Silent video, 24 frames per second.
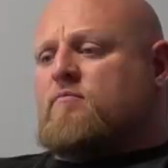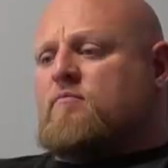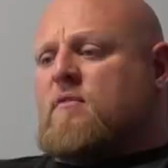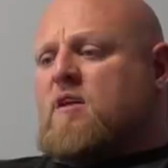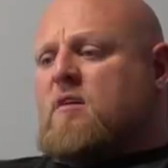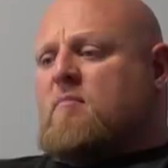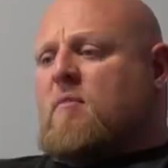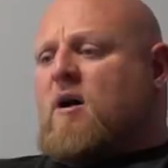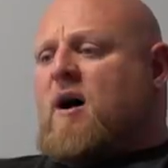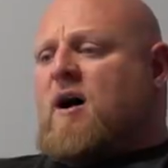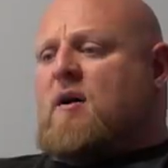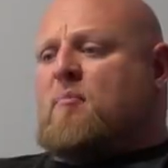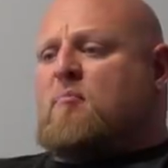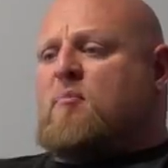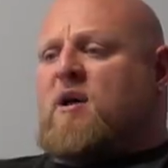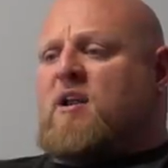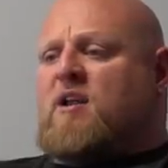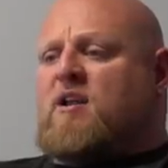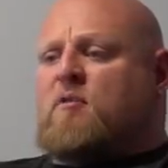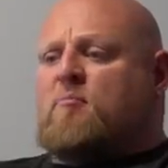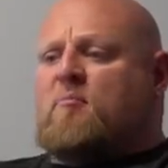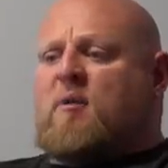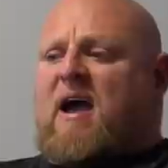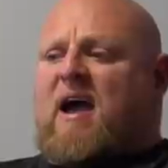in my
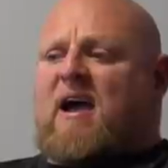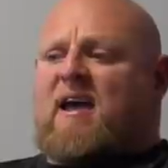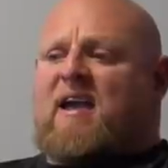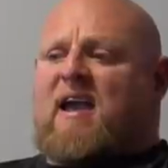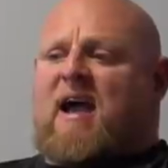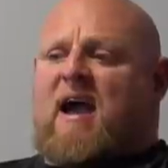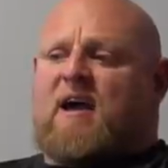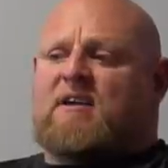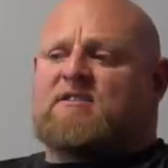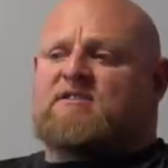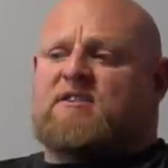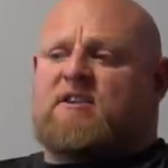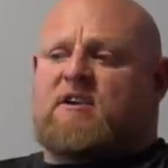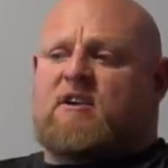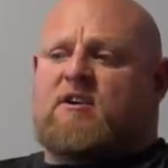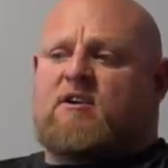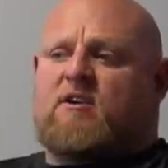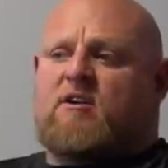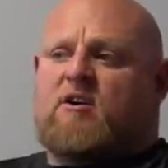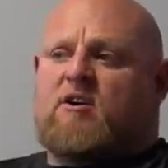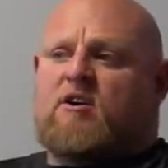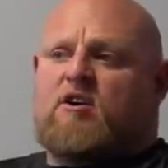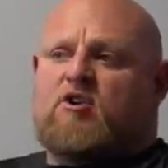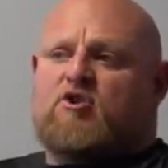opinion, Pat Casey
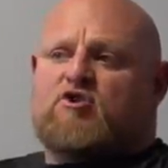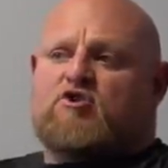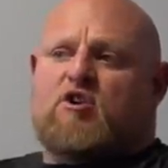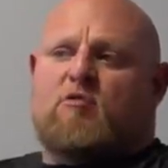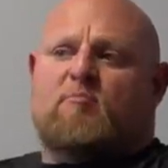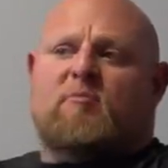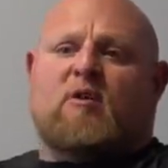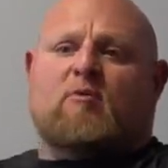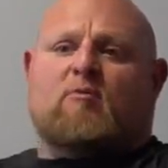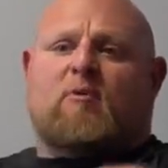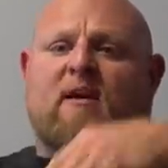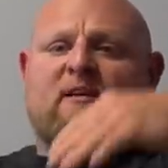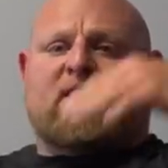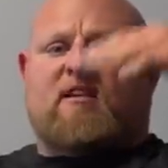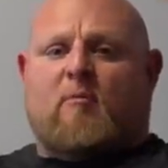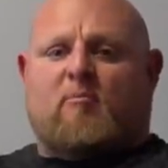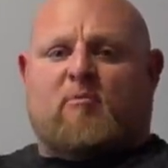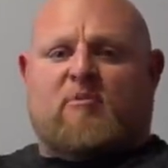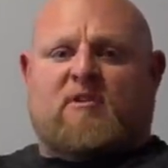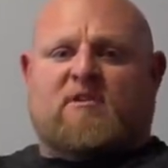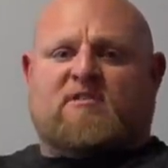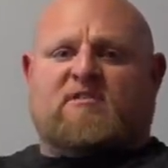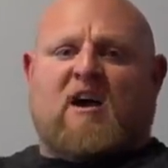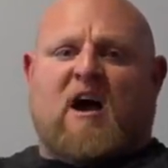should be ranked up
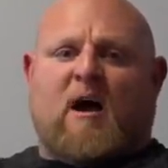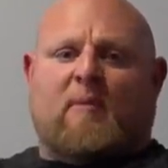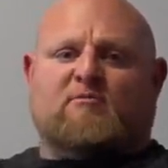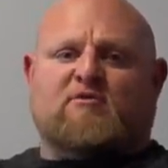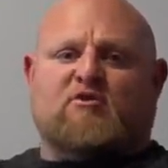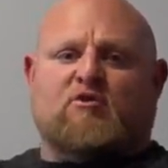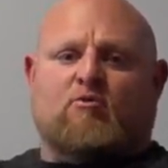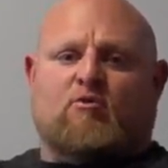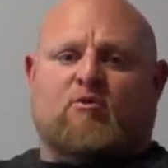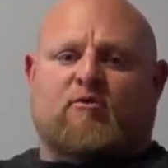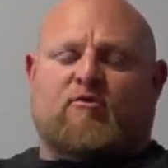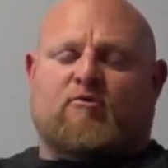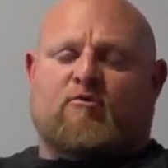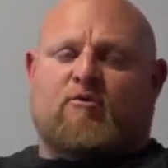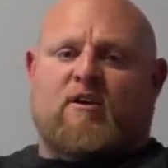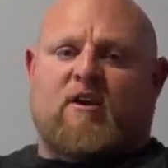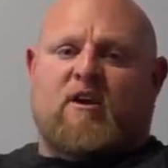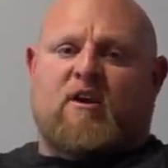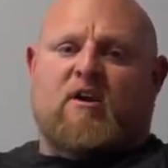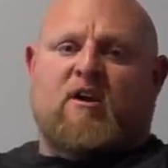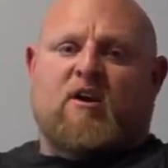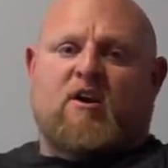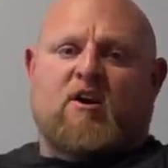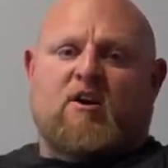in the top two or
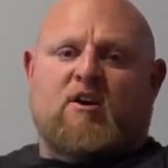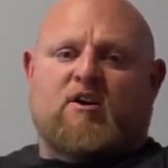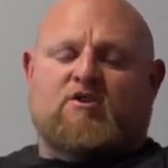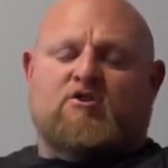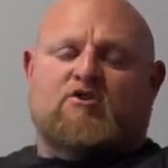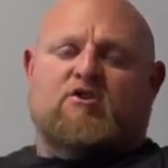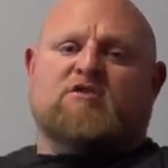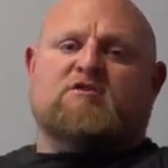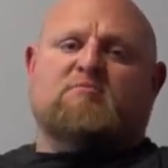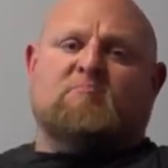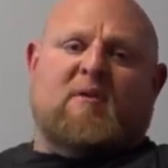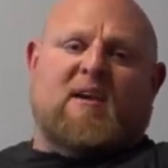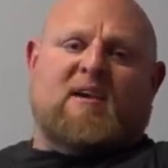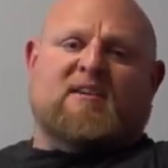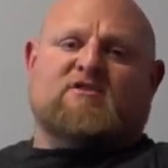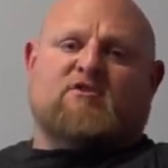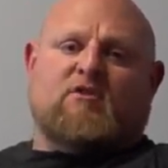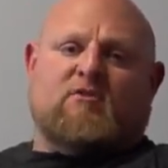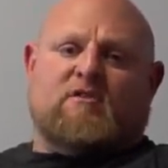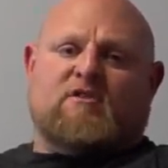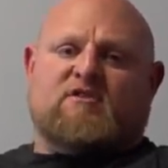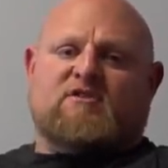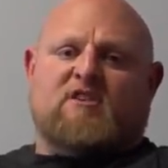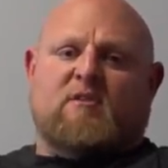three just based
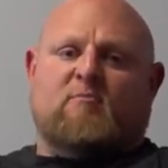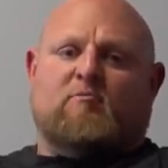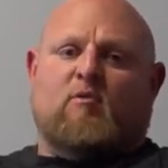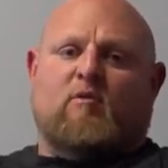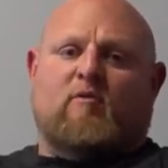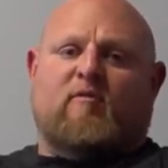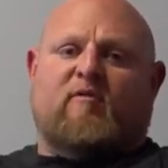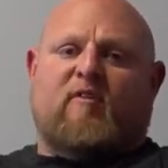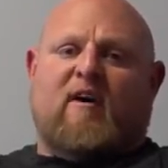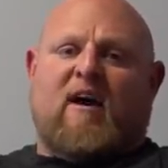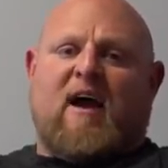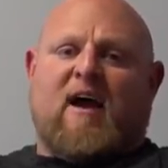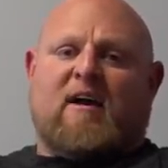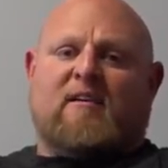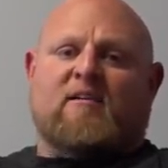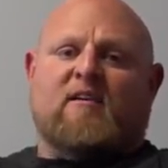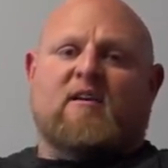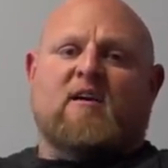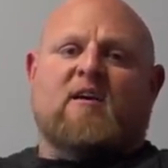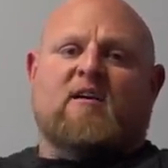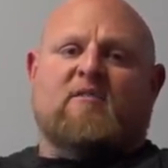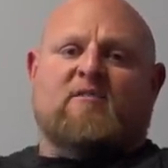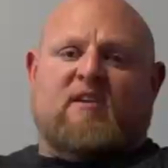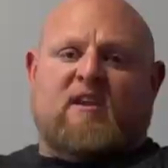on the simple fact
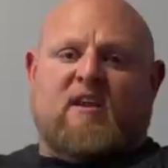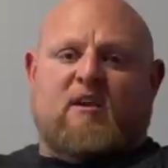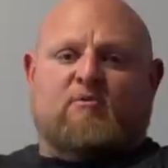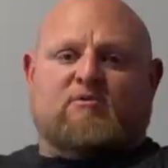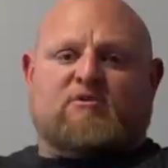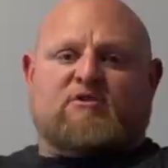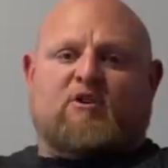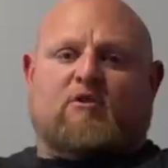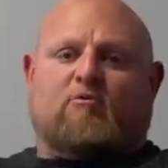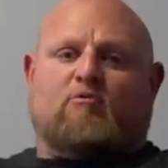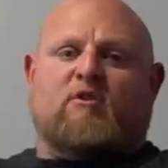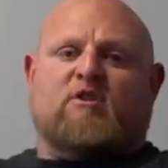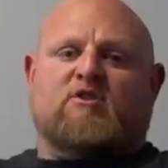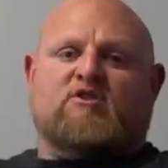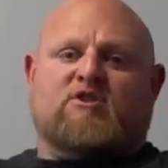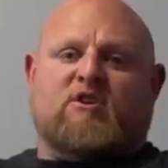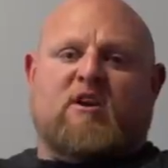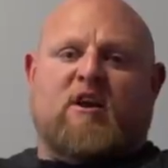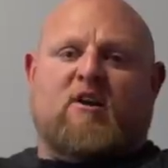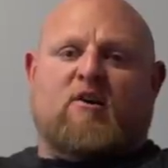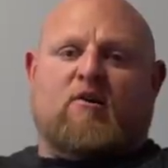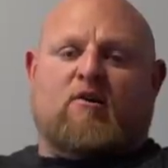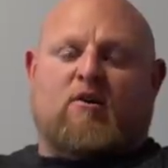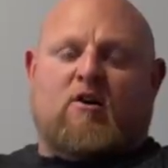that he was an
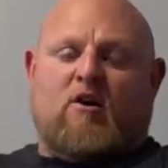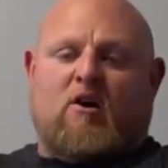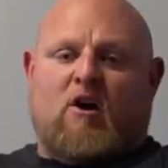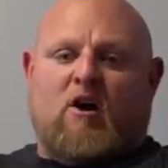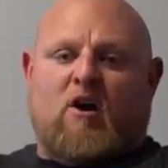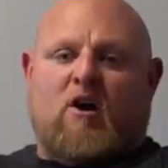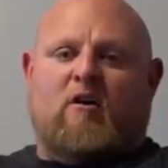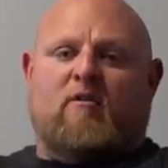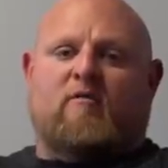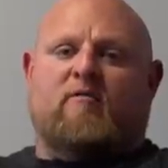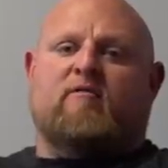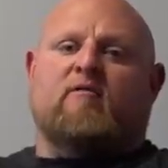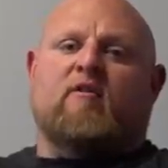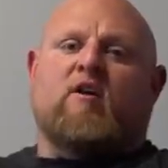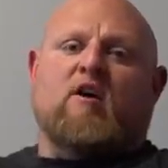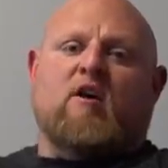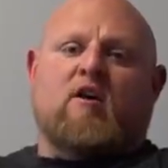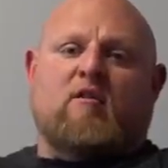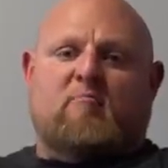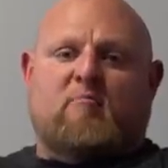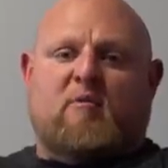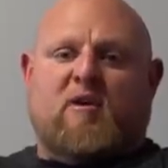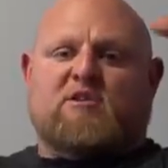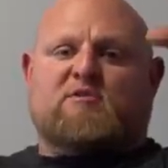originator of
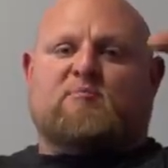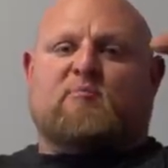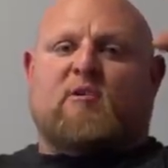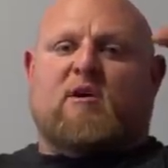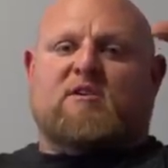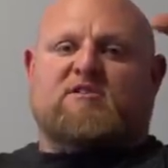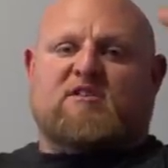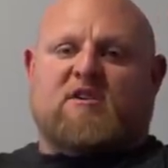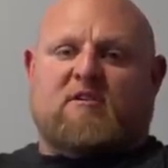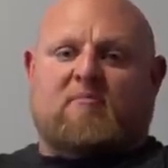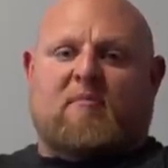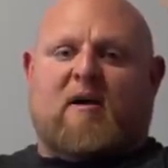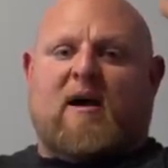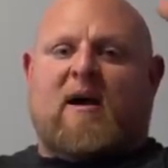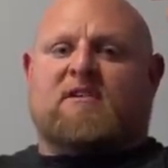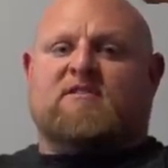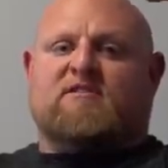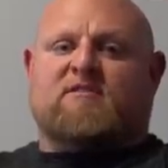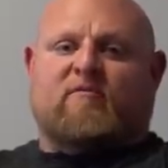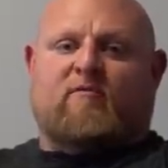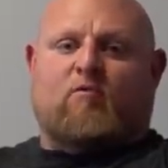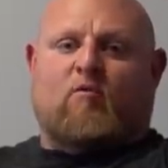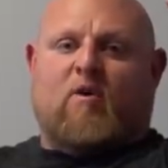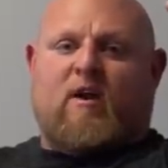bench pressing
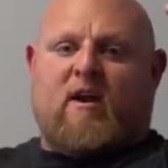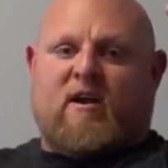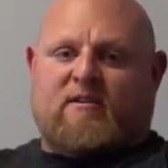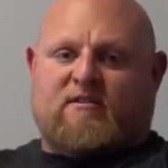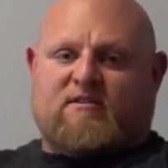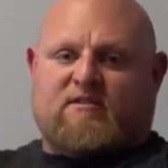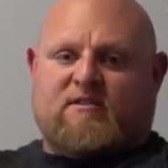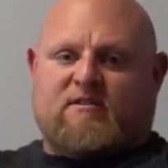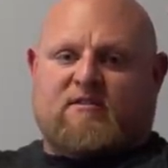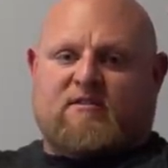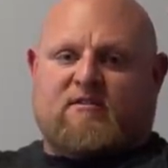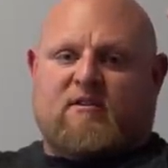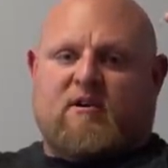massive weights.